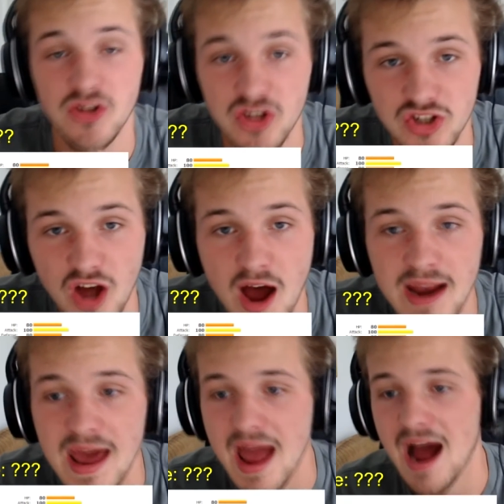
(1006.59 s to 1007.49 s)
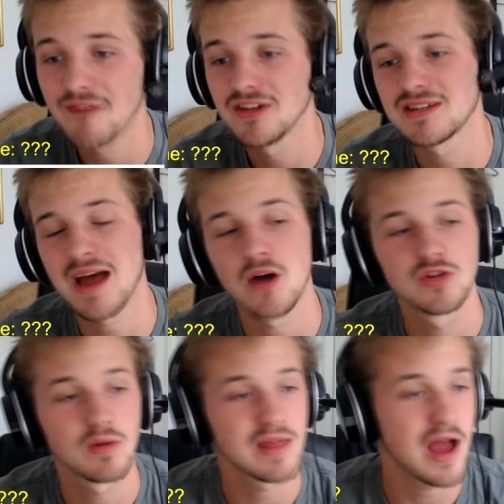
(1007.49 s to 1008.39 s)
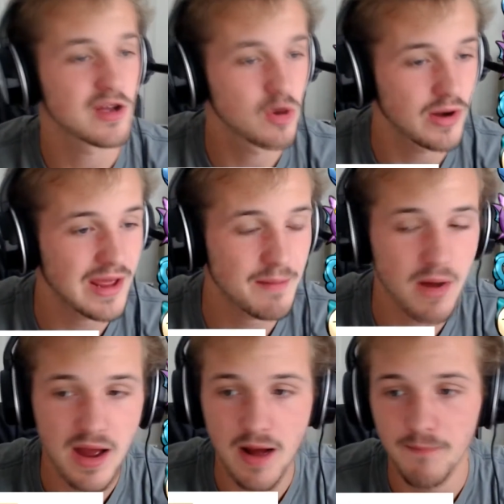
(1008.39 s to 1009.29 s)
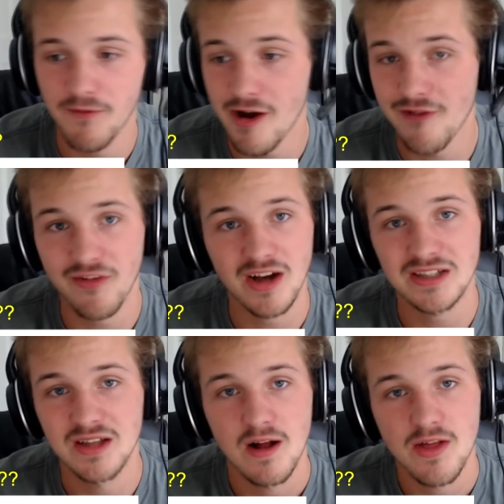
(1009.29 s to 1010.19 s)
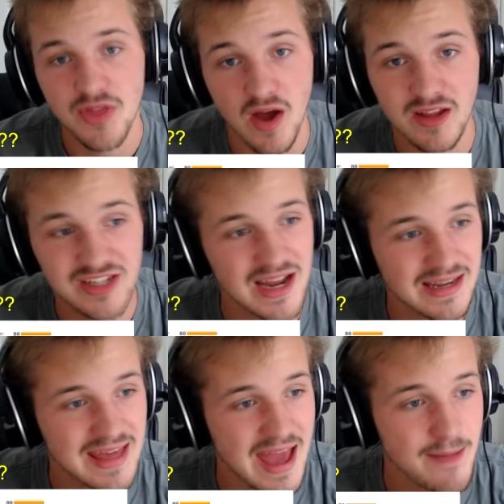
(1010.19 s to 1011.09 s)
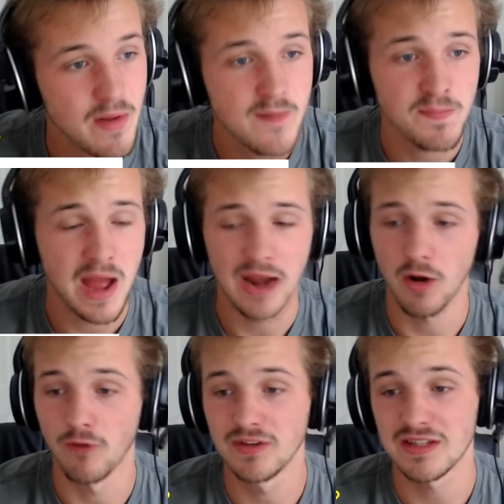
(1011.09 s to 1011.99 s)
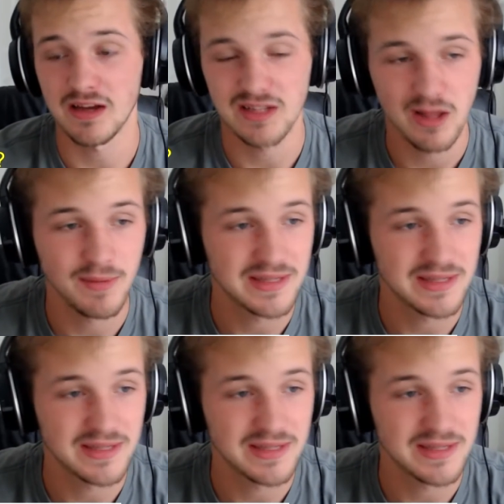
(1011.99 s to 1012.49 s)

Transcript: The design, I have nostalgia with it. I got it in my very first 3rd gen game, and obviously I was a little